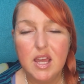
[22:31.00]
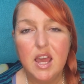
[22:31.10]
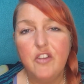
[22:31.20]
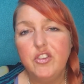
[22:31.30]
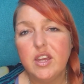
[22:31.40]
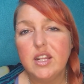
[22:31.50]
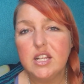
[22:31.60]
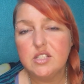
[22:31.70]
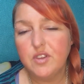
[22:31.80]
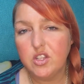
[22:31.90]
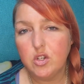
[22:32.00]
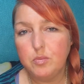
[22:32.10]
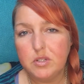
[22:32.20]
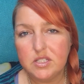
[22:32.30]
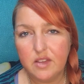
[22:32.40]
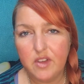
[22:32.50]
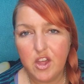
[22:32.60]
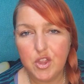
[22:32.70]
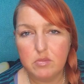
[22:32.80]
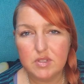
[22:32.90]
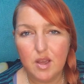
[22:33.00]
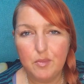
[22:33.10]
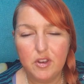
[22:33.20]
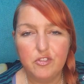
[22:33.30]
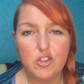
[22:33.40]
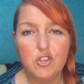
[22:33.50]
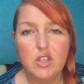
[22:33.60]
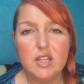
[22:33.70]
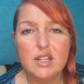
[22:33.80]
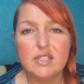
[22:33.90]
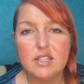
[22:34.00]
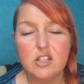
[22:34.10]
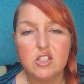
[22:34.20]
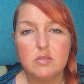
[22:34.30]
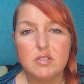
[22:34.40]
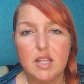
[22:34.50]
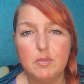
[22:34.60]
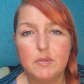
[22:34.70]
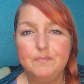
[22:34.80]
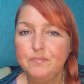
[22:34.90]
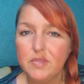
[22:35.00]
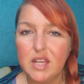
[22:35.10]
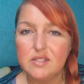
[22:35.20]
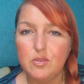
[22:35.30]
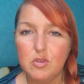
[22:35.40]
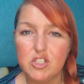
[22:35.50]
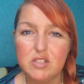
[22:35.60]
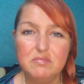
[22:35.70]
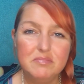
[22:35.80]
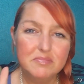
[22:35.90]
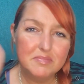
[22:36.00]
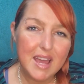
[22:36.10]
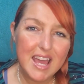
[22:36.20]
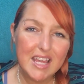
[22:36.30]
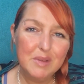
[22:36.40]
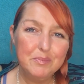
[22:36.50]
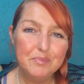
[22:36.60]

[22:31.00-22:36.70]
If you liked this video, please give it a thumbs up, and if you're new here, consider subscribing. Thanks for watching. Bye!